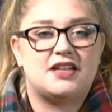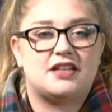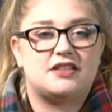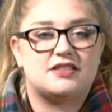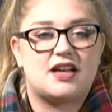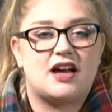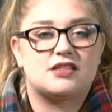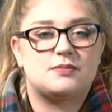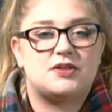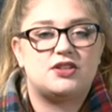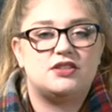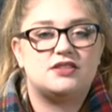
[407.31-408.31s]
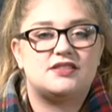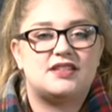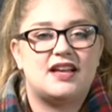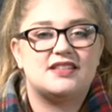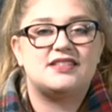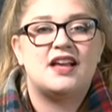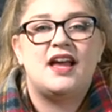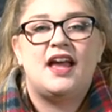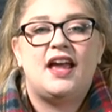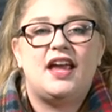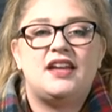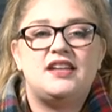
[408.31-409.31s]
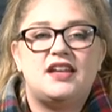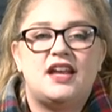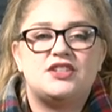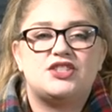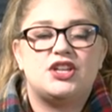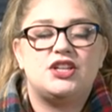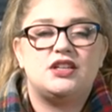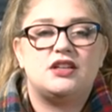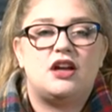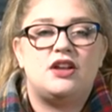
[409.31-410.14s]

Nicholas Hospital, says a, nation,